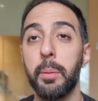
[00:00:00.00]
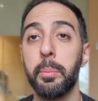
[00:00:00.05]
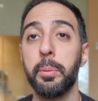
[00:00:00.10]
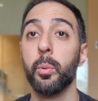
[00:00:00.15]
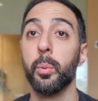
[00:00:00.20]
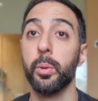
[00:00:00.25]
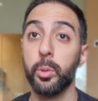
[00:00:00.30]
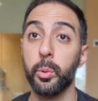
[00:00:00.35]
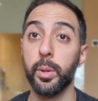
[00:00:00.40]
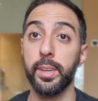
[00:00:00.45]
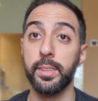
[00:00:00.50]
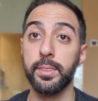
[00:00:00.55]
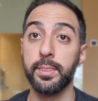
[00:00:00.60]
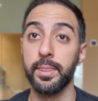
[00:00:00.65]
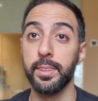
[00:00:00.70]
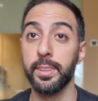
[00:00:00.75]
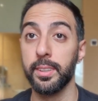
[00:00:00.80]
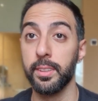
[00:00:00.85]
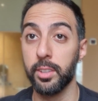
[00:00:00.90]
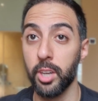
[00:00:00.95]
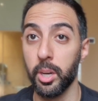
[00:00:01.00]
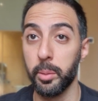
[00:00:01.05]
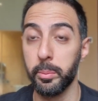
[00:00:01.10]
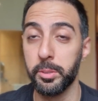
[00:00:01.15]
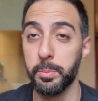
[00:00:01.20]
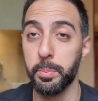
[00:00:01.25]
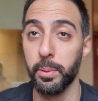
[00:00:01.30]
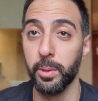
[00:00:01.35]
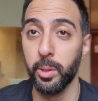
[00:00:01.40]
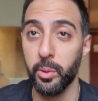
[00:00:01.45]
me know what you guys think in the
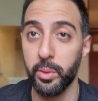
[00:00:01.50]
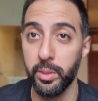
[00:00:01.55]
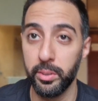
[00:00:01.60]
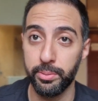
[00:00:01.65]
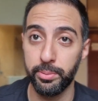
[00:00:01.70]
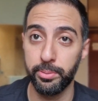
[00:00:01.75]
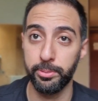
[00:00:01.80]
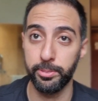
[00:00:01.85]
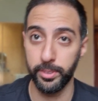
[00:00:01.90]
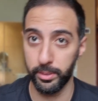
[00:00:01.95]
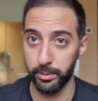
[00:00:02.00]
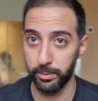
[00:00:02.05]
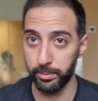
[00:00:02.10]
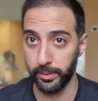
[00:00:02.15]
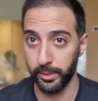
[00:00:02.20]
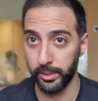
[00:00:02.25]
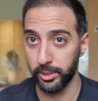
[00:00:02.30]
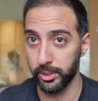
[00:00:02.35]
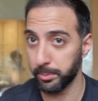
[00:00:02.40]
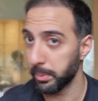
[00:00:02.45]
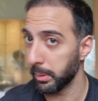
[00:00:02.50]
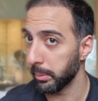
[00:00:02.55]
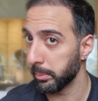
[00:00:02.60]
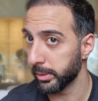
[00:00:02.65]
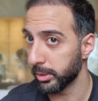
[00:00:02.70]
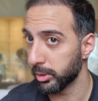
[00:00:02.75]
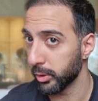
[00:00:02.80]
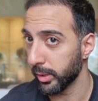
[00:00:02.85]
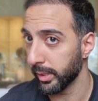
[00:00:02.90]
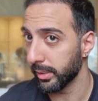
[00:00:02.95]
comments below if I should
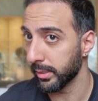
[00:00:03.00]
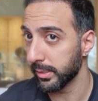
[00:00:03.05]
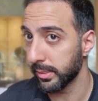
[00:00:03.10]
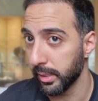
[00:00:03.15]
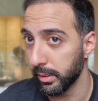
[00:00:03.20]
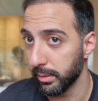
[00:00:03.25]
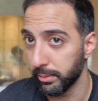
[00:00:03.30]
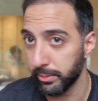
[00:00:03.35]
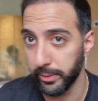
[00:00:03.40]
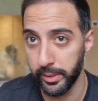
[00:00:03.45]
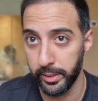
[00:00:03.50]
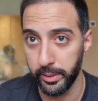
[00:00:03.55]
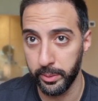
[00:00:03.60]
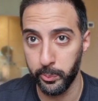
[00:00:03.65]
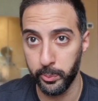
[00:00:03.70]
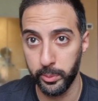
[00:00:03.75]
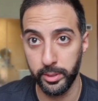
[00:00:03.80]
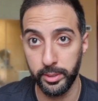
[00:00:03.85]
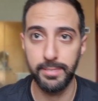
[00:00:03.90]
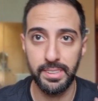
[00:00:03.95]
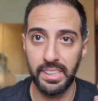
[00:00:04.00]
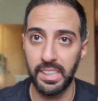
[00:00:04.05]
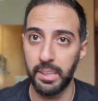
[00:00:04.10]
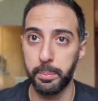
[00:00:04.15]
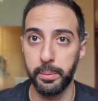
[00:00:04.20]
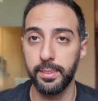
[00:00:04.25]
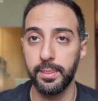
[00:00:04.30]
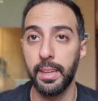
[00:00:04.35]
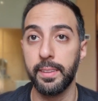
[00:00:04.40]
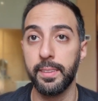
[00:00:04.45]
probably try a skin fade or
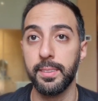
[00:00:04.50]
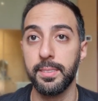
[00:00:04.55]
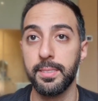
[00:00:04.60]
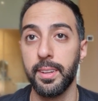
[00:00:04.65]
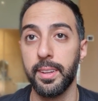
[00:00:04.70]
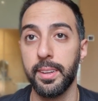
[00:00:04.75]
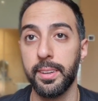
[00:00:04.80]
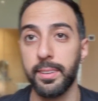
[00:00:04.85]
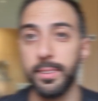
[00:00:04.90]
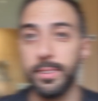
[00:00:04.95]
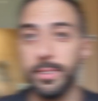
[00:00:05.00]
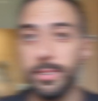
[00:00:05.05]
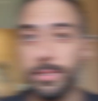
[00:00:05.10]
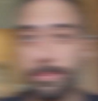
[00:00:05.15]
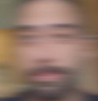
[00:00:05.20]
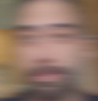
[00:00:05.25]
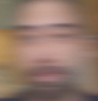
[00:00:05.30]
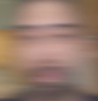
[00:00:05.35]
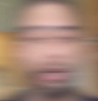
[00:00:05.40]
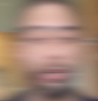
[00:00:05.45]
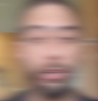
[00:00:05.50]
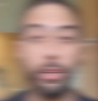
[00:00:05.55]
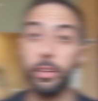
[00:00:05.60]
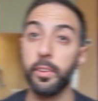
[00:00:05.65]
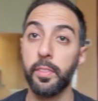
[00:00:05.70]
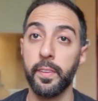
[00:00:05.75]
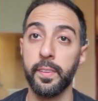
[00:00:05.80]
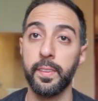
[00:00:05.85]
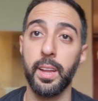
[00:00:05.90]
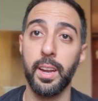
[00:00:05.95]
keep it at this length. Another
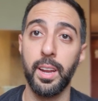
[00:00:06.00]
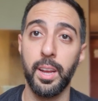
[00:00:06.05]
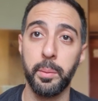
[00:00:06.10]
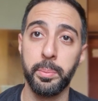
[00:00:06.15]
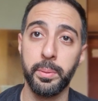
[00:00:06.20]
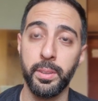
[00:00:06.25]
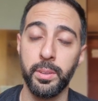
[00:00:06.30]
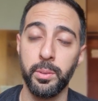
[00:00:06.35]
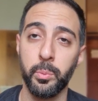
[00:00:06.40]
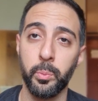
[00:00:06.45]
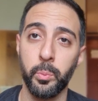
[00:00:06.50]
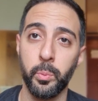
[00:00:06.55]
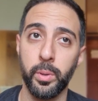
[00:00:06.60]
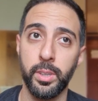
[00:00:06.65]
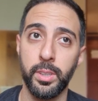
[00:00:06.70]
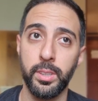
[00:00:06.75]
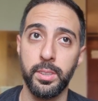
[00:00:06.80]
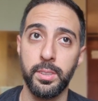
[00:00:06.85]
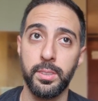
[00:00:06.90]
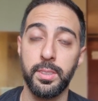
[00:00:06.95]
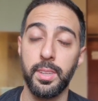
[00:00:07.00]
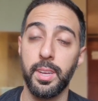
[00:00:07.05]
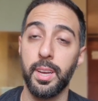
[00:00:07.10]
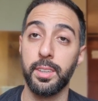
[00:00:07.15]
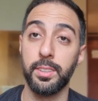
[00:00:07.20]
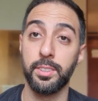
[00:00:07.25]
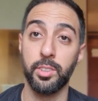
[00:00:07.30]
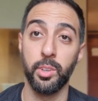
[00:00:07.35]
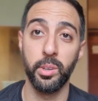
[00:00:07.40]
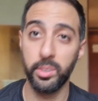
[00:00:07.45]
thing that happened was I
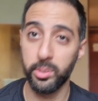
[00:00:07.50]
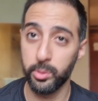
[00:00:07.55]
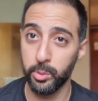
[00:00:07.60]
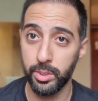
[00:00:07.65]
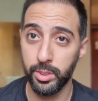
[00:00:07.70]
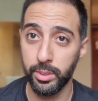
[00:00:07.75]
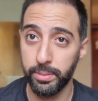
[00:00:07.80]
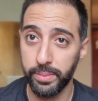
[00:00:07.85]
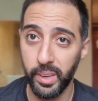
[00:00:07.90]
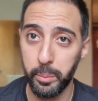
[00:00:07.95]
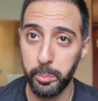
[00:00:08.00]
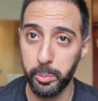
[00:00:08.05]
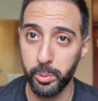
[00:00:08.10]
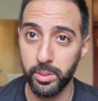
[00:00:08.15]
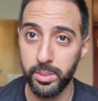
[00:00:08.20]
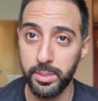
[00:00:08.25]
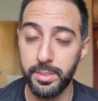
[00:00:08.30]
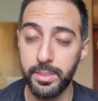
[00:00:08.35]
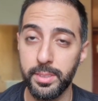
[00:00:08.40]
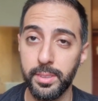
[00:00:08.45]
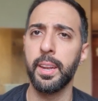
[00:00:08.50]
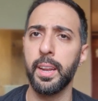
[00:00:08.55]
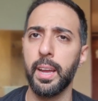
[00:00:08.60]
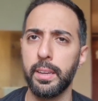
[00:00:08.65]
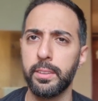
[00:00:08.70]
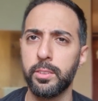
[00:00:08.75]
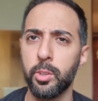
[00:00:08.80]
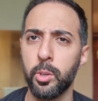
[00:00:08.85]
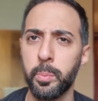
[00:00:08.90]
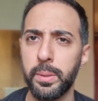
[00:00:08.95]
started using fibres. I
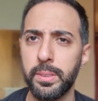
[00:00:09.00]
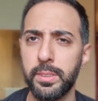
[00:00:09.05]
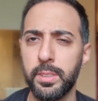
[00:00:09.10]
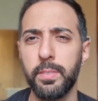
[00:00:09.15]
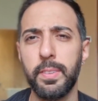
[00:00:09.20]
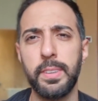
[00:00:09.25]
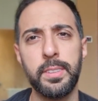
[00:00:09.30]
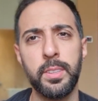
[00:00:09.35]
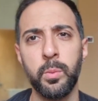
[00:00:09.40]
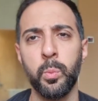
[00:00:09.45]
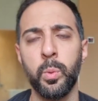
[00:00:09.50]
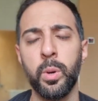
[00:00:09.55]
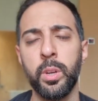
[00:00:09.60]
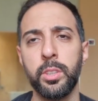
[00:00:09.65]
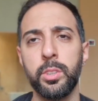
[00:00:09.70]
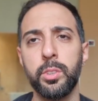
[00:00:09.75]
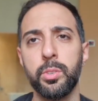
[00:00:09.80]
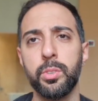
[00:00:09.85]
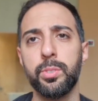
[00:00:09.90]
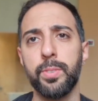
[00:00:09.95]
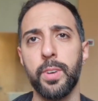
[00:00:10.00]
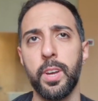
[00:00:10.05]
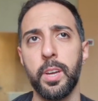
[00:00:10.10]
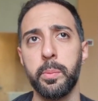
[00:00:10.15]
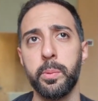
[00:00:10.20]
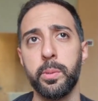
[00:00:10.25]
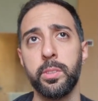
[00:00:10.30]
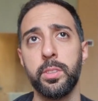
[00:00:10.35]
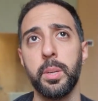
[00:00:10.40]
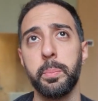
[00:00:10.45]
told myself I didn't want to use
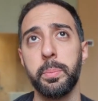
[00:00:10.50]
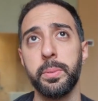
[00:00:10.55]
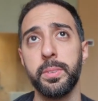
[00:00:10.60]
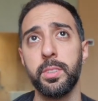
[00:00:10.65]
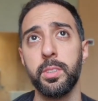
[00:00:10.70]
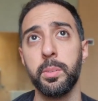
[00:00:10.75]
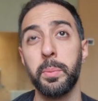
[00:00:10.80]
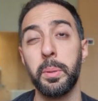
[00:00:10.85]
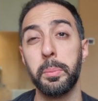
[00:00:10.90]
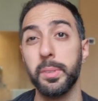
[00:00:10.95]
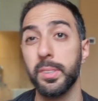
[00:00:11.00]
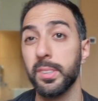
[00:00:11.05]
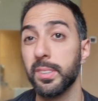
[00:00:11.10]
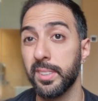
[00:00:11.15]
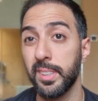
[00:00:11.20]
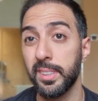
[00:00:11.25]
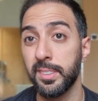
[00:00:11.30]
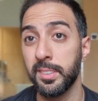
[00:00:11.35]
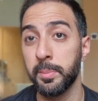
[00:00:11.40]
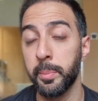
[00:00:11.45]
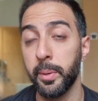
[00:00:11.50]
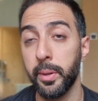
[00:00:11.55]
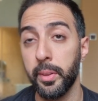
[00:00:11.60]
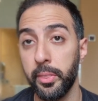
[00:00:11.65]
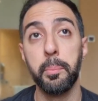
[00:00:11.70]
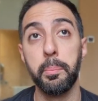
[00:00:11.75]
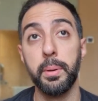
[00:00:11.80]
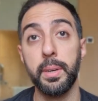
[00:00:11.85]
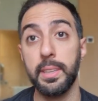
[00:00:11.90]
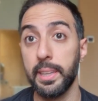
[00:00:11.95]
fibres up until maybe the 6th
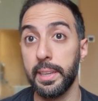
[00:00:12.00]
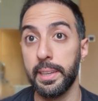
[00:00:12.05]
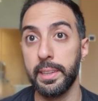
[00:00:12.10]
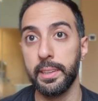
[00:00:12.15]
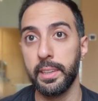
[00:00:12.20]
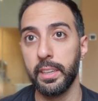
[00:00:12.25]
month, but lately